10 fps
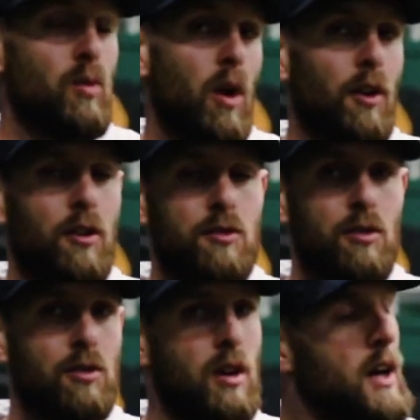1 or
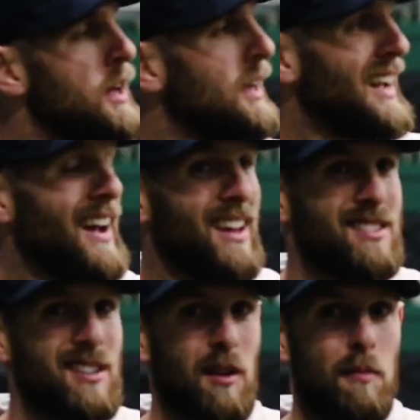2, guy on
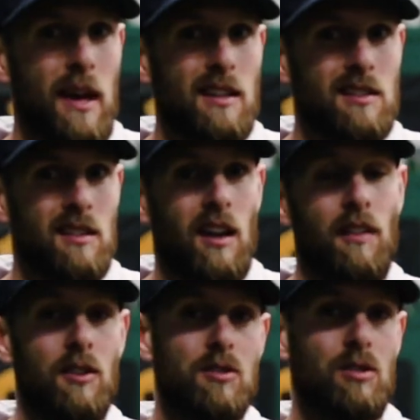second base,
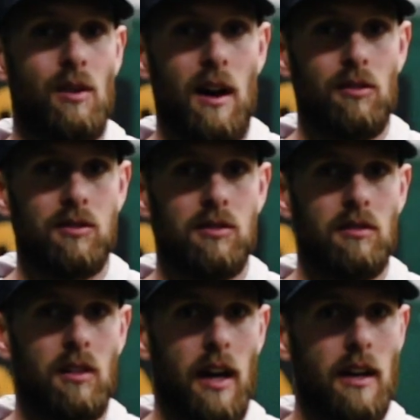and there's 2 outs.
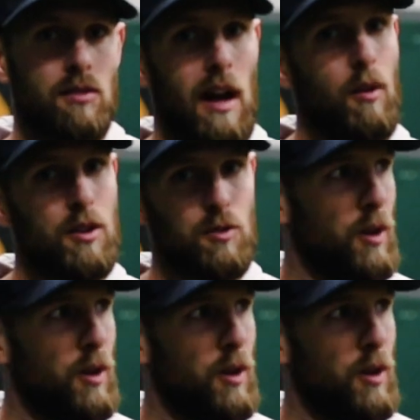Okay, so now we're just